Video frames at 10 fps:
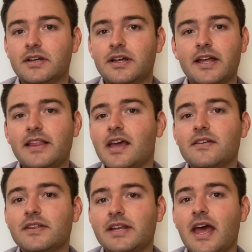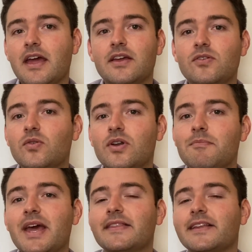At the end of the day, you're going to
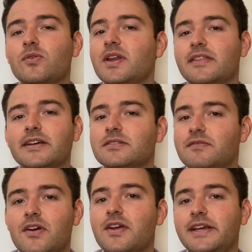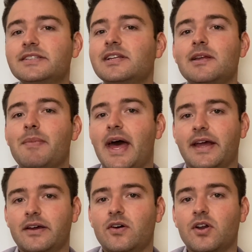make that 20,000 very easily
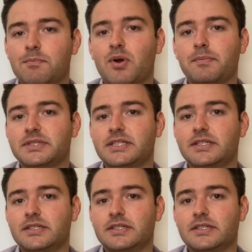back on a property.